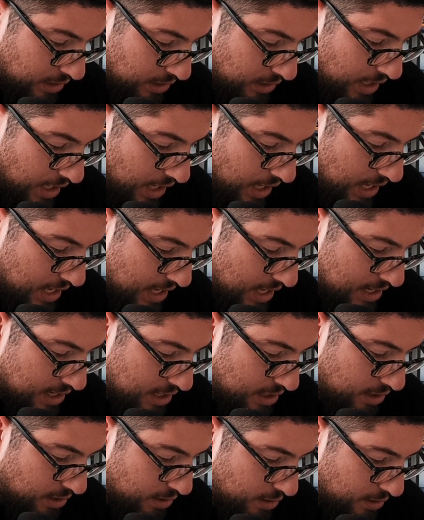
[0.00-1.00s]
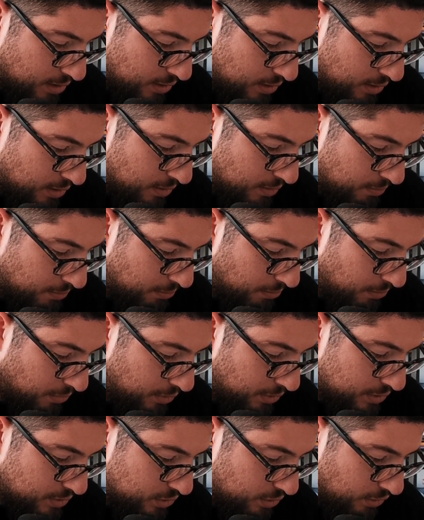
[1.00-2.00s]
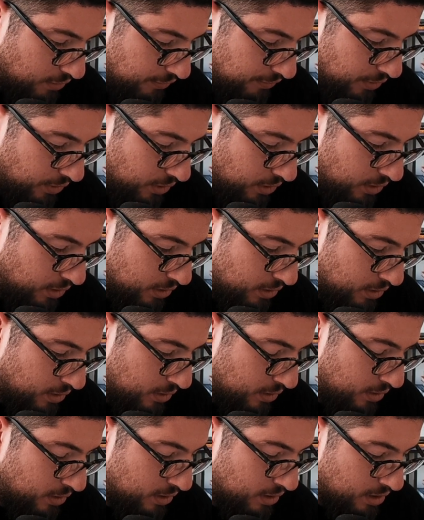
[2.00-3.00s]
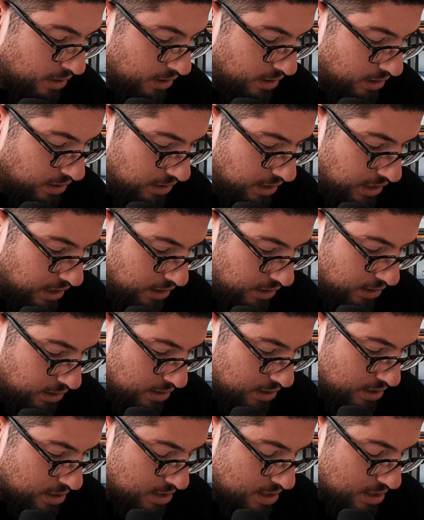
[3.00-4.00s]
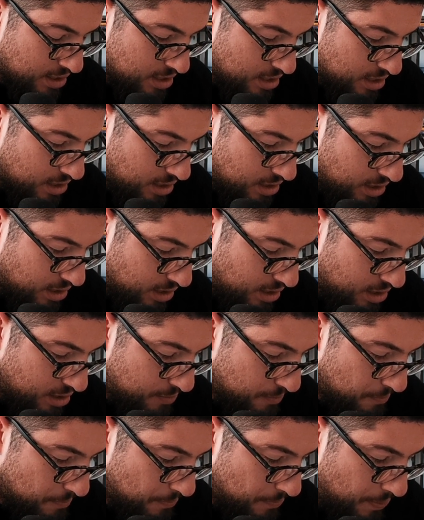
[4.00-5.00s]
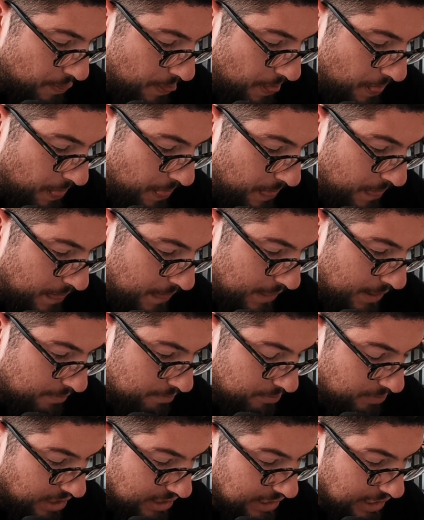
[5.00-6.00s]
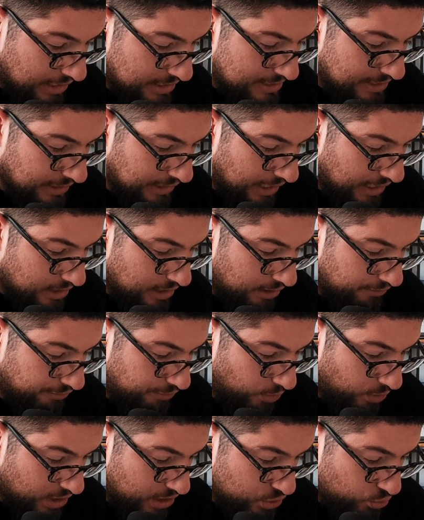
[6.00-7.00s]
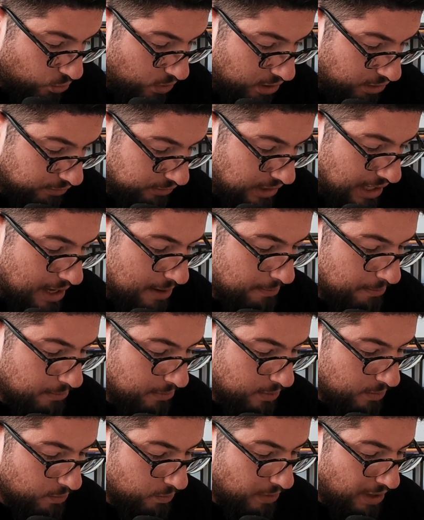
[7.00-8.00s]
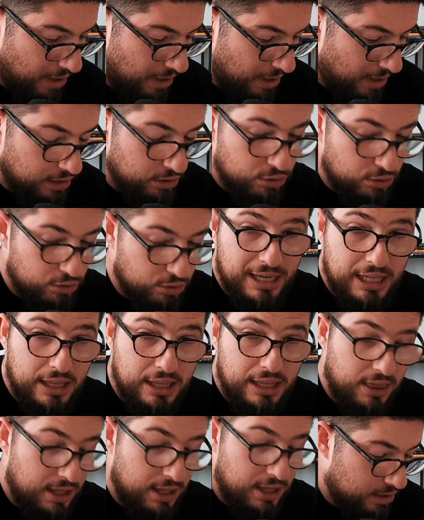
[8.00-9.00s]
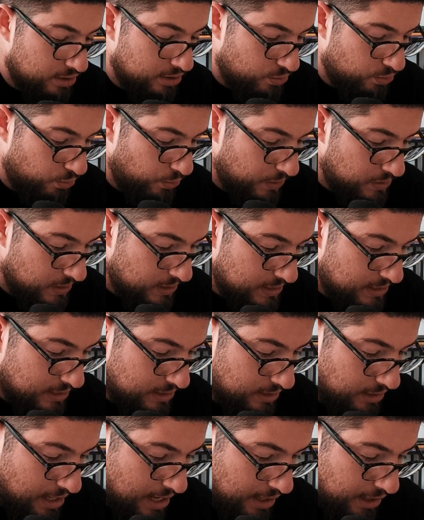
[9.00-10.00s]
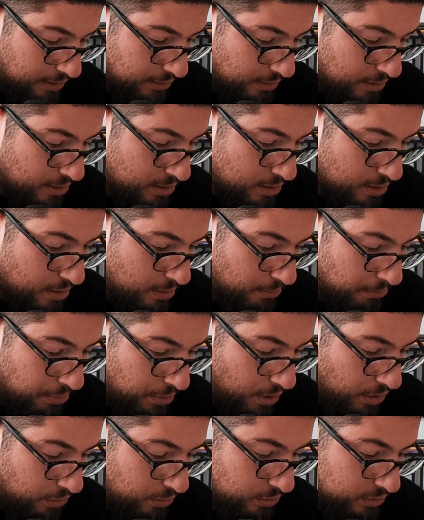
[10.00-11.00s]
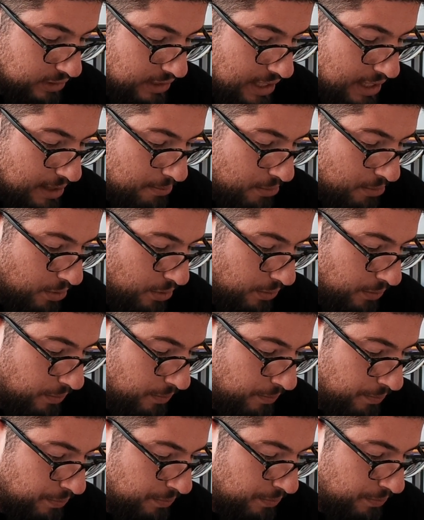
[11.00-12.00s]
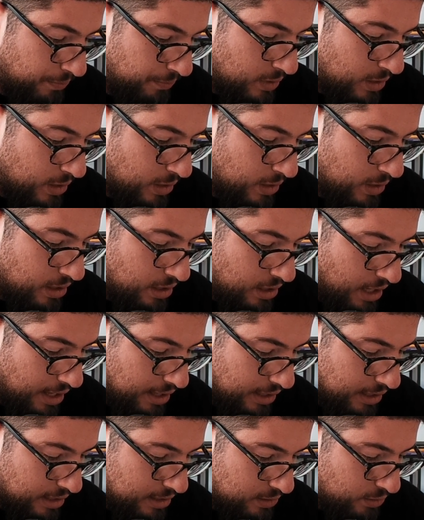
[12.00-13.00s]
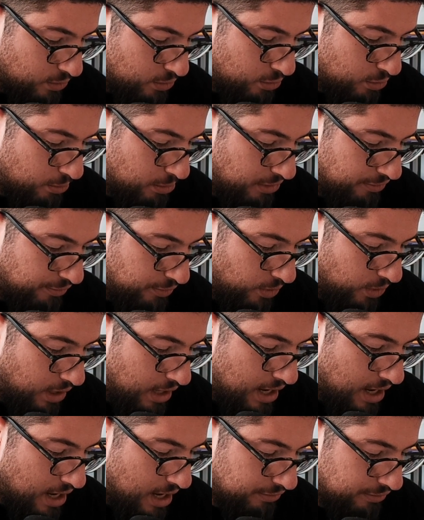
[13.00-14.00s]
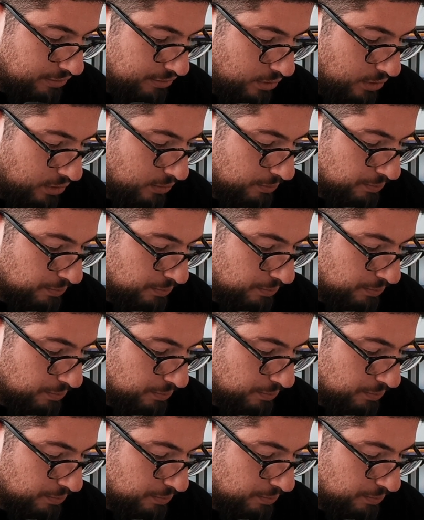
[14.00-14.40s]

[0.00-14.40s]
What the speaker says: AI voiceover thing, and that's it. And then for each one of them, I can do many things, which is like product demo. I can do before and after.